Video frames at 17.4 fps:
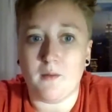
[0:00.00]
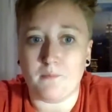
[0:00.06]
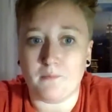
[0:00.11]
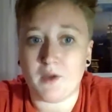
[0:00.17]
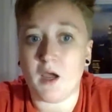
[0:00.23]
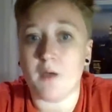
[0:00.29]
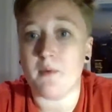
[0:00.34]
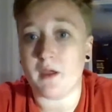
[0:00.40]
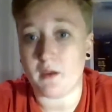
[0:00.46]

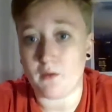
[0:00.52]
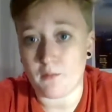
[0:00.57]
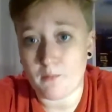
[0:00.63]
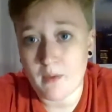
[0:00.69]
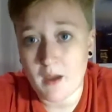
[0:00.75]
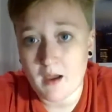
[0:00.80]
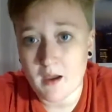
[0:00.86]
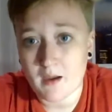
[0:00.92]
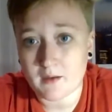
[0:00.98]
coming out
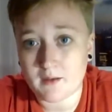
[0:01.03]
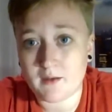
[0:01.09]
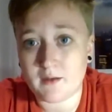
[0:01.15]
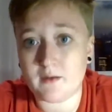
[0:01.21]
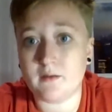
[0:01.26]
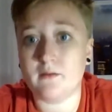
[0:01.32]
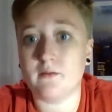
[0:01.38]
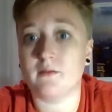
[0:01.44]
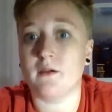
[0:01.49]
back,
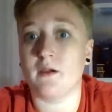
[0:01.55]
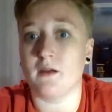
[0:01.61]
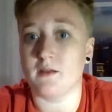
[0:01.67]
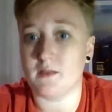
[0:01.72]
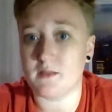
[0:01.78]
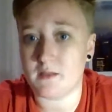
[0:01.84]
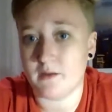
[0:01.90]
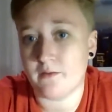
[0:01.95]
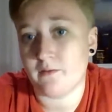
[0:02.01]
kind of
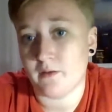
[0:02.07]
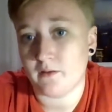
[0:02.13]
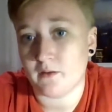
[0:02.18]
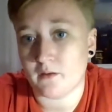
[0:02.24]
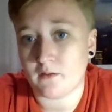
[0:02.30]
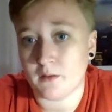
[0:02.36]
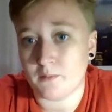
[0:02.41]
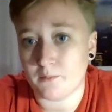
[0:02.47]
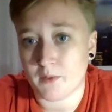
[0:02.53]
sniffing the
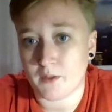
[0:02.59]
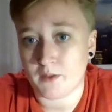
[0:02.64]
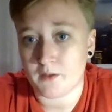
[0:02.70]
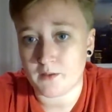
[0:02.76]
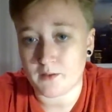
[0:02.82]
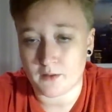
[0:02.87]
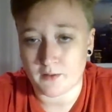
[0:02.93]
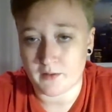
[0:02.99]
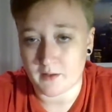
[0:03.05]

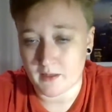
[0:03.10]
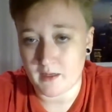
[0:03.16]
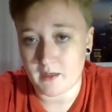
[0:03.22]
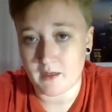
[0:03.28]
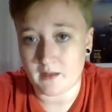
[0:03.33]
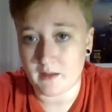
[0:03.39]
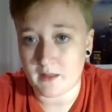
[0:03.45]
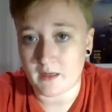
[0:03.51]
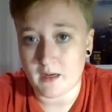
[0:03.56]
clipper or
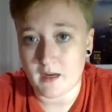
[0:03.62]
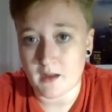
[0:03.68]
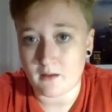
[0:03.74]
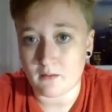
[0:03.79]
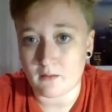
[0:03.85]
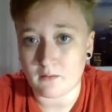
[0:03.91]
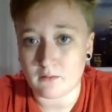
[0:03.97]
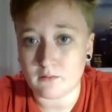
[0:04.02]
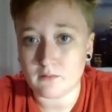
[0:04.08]
the
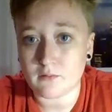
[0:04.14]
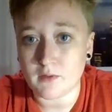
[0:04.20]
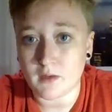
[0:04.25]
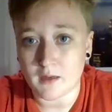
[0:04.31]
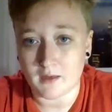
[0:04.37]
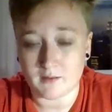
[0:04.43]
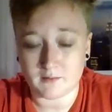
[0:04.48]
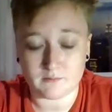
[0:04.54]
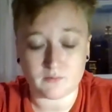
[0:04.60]
nail
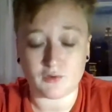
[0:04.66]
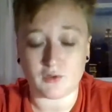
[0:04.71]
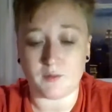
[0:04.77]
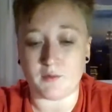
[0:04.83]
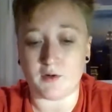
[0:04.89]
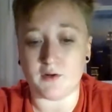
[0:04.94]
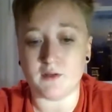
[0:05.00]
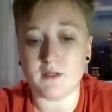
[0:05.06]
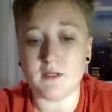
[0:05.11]

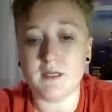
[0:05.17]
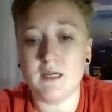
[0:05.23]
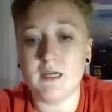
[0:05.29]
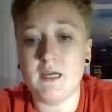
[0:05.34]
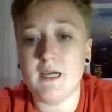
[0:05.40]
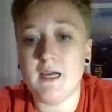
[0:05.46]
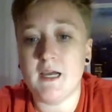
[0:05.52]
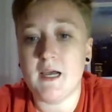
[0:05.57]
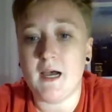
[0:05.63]
trimmers,
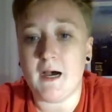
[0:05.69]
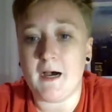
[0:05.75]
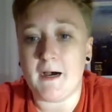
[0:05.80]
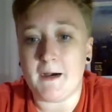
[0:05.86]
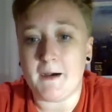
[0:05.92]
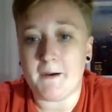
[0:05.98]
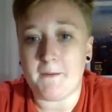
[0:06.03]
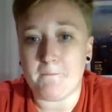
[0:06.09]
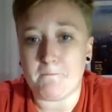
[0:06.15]

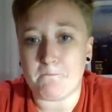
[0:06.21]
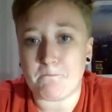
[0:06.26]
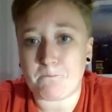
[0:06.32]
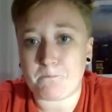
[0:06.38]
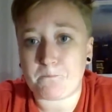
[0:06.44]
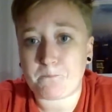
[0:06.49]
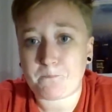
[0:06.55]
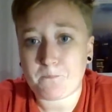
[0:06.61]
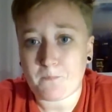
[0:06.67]

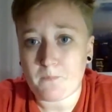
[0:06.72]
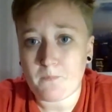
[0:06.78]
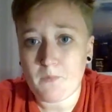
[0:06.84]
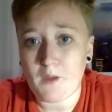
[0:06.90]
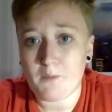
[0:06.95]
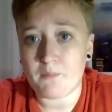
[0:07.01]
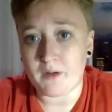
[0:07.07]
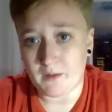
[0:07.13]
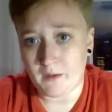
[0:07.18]

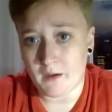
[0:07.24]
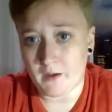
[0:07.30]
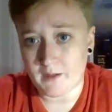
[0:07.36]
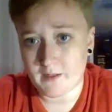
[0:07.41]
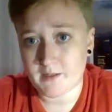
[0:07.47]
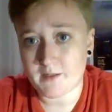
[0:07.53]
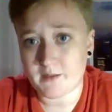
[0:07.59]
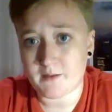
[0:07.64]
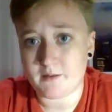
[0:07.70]
but
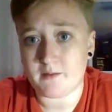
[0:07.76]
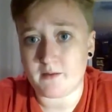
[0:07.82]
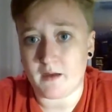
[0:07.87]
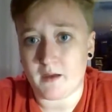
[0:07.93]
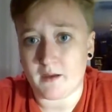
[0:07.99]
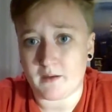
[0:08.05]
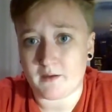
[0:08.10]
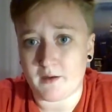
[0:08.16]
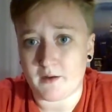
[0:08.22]
not
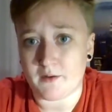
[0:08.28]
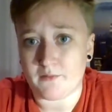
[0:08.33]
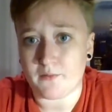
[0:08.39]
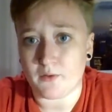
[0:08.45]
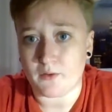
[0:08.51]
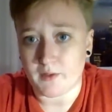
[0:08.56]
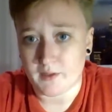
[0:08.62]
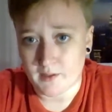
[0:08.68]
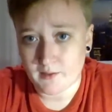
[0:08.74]
kind of
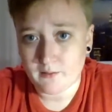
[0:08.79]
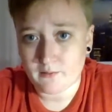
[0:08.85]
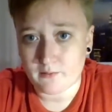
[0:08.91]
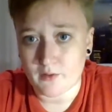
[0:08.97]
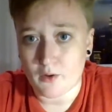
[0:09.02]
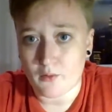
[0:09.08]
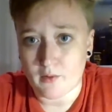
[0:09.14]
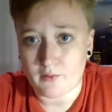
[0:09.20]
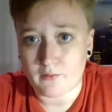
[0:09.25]
fully
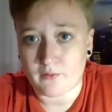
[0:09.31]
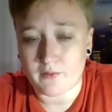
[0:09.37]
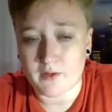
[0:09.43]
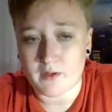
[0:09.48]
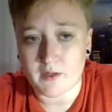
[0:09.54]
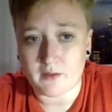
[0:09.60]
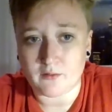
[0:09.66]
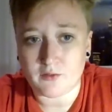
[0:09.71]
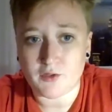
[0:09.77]
going for the
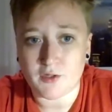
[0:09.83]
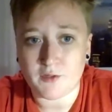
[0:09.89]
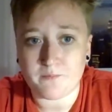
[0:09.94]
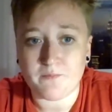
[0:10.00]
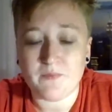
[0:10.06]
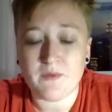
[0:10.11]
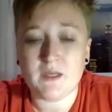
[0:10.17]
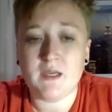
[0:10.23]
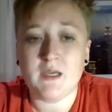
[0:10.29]
nail
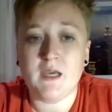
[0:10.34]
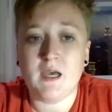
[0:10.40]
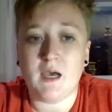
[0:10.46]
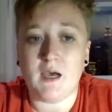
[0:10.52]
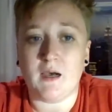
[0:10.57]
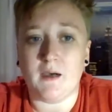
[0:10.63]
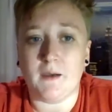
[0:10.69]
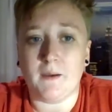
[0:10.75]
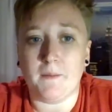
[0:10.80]
trim,
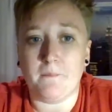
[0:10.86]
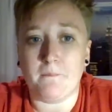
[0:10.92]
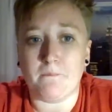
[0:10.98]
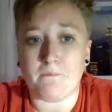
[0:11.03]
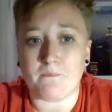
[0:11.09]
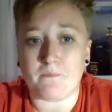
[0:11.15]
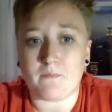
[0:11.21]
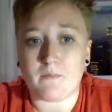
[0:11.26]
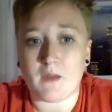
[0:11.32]

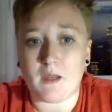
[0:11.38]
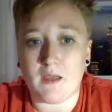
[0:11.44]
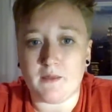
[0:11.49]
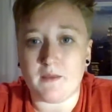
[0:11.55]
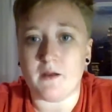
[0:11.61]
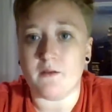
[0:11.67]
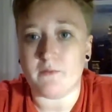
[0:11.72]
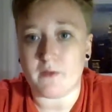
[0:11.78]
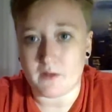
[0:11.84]
and
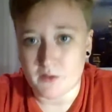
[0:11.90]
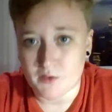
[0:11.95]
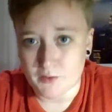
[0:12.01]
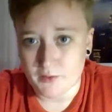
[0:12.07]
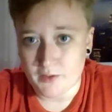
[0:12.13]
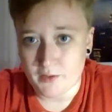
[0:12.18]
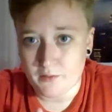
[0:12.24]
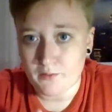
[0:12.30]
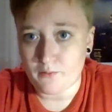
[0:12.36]
then
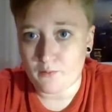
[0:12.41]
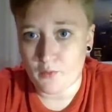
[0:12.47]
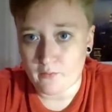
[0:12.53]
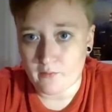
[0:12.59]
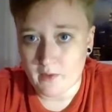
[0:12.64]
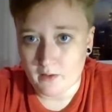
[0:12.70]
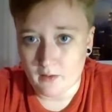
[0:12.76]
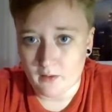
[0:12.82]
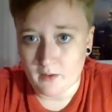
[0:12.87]
eventually
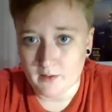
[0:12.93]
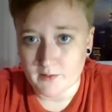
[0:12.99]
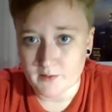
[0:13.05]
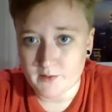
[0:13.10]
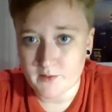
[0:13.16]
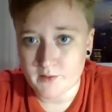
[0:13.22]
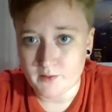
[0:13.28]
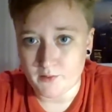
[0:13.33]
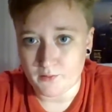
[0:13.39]
moving on
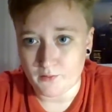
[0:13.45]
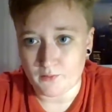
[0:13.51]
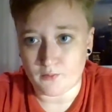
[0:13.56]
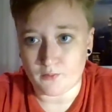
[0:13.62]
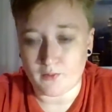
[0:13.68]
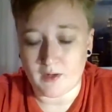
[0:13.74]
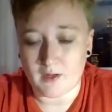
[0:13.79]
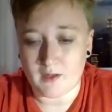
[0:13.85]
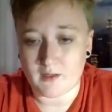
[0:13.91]

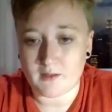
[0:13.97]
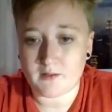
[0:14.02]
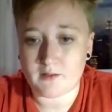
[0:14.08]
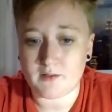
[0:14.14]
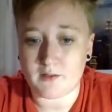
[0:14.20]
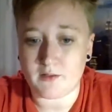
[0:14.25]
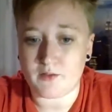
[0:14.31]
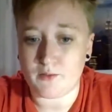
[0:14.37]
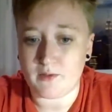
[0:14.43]
to
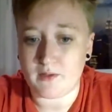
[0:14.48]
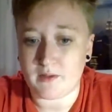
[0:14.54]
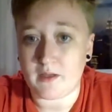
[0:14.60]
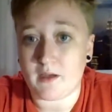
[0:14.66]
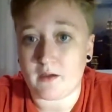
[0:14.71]
doing the